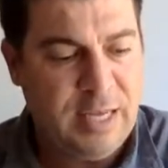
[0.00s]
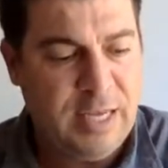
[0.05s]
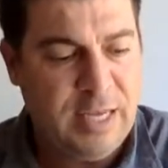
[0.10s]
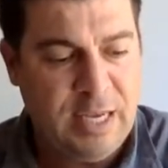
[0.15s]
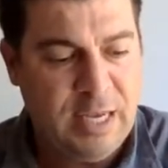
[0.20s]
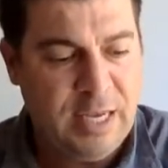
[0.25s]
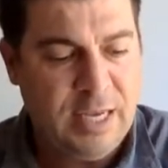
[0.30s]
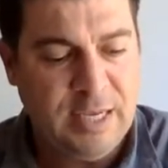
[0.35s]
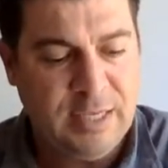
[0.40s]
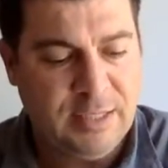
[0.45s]

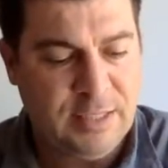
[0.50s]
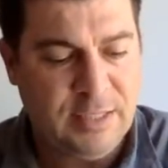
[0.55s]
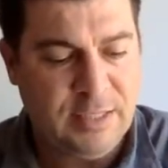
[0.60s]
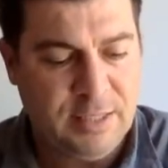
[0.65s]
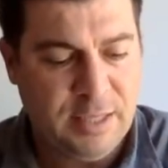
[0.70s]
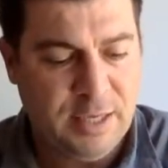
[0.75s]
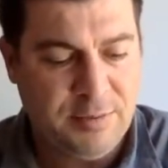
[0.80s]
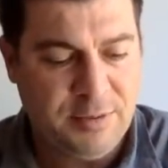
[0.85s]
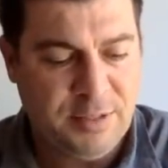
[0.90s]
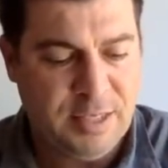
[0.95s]
He is the
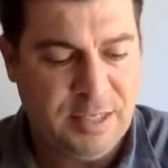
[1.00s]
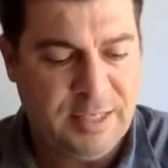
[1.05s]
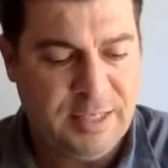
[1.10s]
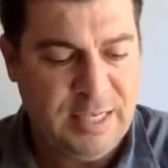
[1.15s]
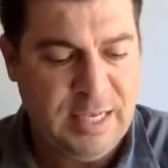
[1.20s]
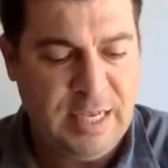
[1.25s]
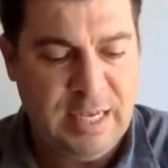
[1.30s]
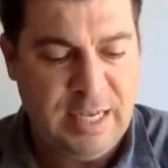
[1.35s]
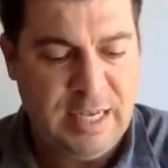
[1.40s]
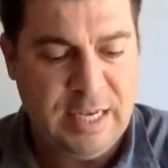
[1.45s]
substance.
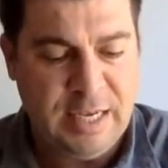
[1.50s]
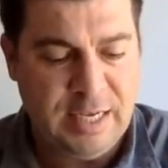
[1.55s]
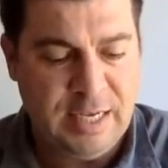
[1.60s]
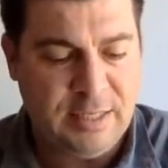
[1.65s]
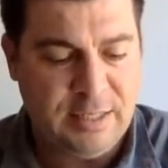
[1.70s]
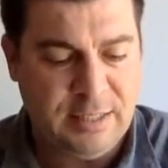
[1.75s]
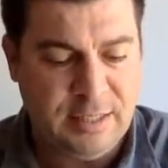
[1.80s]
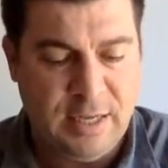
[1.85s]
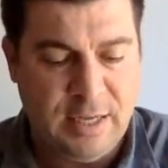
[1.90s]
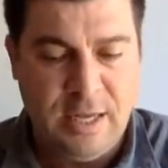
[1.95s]
He
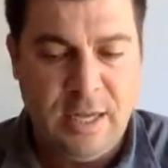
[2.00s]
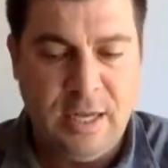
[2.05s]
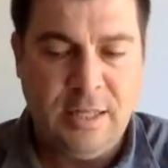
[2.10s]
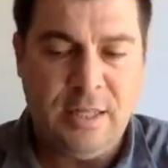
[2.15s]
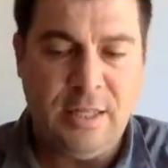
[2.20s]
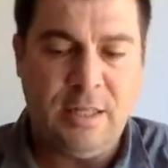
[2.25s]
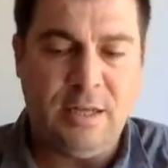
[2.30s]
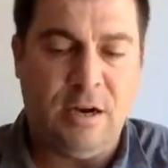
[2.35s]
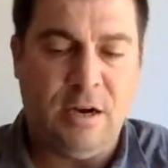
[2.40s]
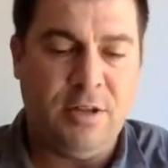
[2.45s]
is
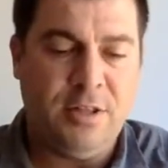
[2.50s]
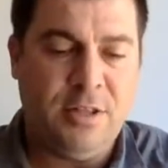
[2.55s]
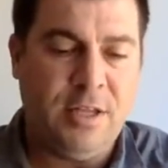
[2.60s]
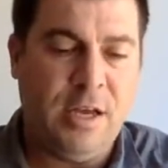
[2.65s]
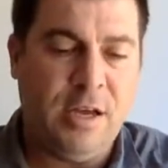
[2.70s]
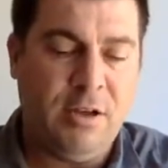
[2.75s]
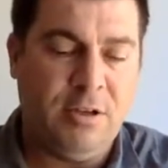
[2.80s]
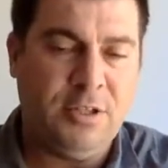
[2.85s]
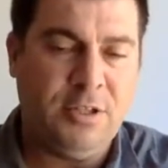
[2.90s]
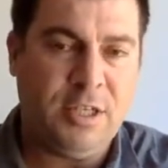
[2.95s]
that our
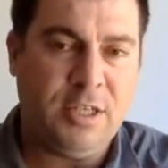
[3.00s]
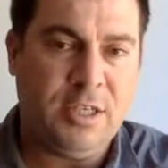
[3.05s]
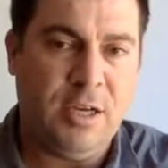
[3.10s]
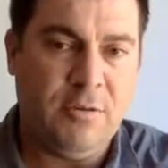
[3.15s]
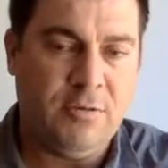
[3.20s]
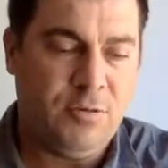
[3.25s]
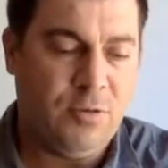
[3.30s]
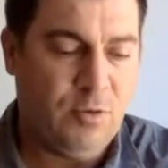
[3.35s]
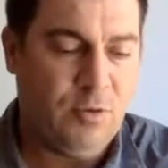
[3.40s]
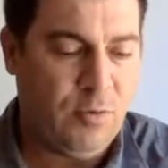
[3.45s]
theology
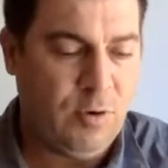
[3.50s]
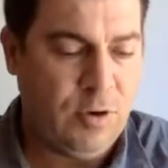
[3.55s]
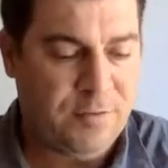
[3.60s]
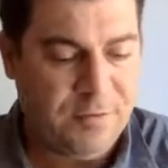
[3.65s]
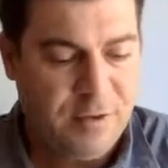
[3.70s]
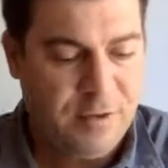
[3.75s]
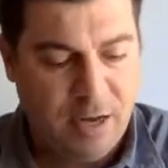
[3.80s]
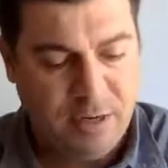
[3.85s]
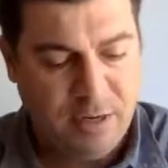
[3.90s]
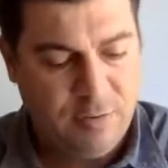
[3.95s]
comes from the word of
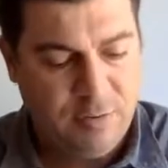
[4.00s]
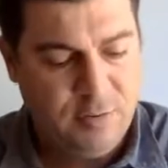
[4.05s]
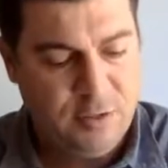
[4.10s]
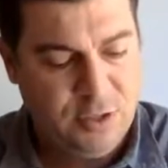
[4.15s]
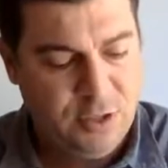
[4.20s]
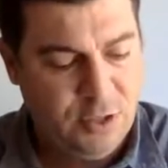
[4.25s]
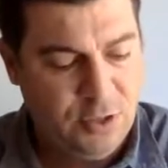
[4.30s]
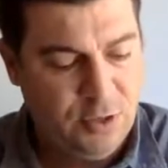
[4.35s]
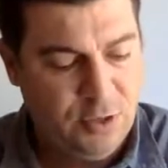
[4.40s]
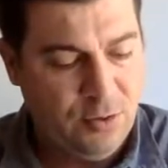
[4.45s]
God. Number
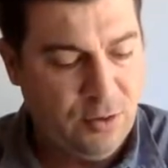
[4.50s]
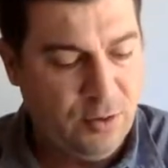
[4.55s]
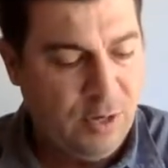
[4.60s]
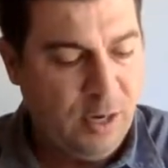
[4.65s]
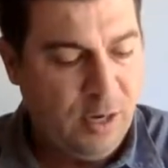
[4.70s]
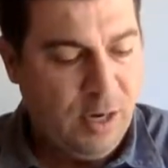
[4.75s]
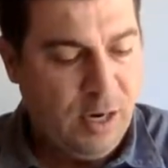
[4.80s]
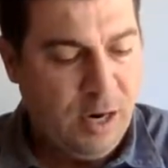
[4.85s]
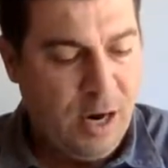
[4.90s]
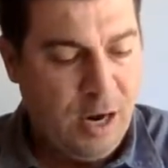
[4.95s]
two,
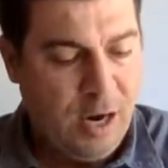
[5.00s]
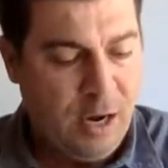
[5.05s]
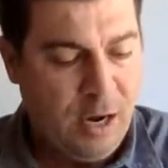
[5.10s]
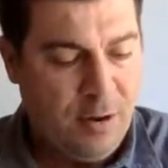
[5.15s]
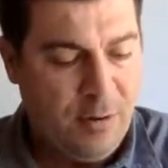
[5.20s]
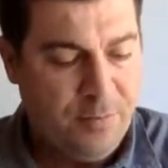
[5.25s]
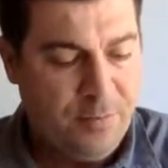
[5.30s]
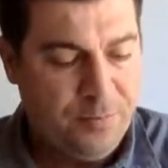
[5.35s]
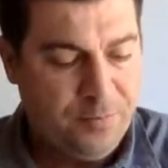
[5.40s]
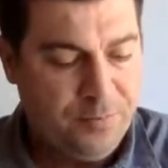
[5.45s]

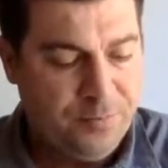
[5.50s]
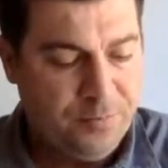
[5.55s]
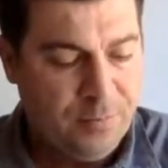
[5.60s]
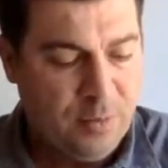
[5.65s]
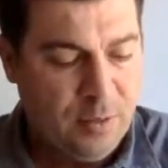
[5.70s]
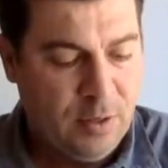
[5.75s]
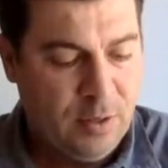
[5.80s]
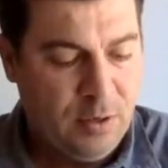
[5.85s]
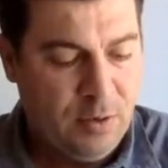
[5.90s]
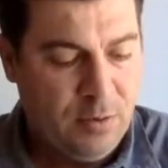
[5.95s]

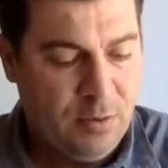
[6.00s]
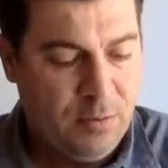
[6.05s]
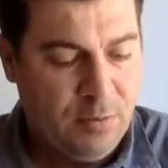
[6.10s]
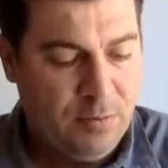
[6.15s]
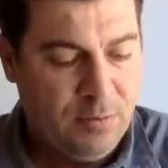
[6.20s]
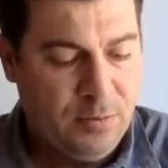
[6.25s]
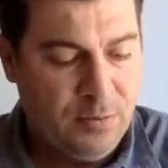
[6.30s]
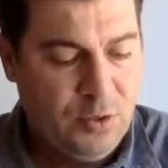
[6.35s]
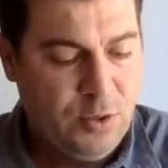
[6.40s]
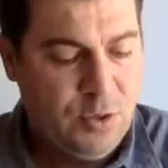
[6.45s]

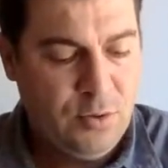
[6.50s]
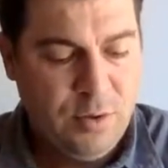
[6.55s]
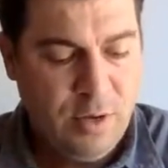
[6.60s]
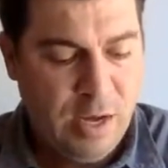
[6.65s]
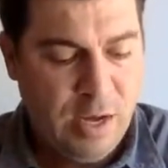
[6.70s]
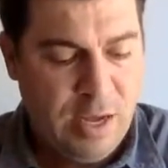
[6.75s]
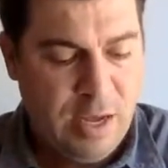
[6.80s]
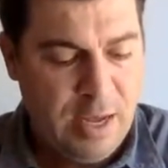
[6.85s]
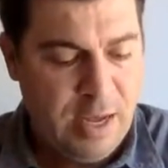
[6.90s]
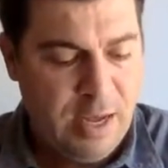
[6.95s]
do
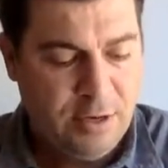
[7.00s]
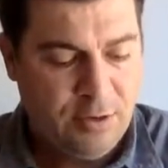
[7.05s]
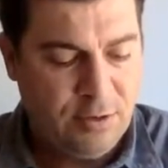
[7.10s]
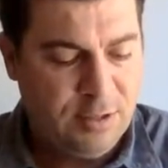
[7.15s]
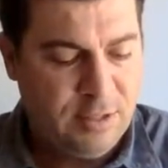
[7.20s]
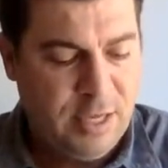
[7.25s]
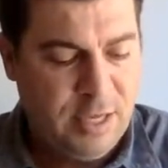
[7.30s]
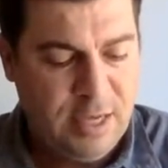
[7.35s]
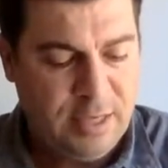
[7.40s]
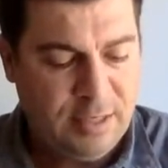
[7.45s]
not handle,
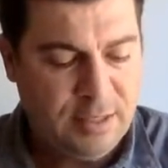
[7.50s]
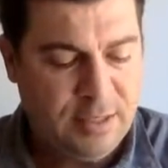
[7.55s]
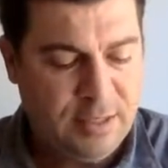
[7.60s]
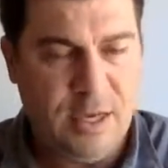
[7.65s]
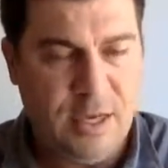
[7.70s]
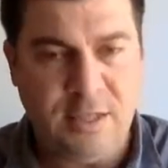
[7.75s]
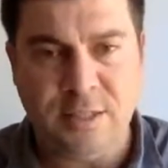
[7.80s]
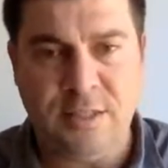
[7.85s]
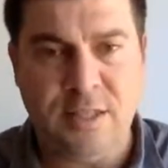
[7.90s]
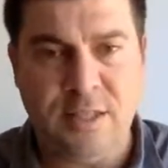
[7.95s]
taste,
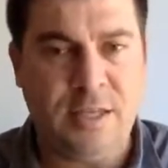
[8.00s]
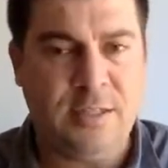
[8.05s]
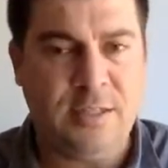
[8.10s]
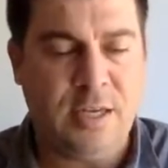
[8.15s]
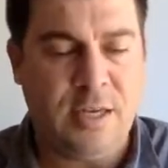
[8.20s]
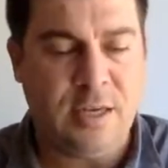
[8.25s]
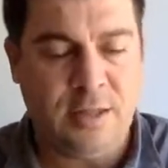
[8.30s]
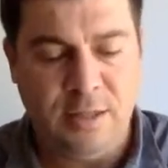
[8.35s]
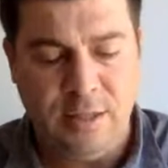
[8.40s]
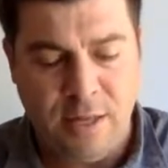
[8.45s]
touch things
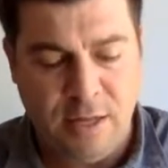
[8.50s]
that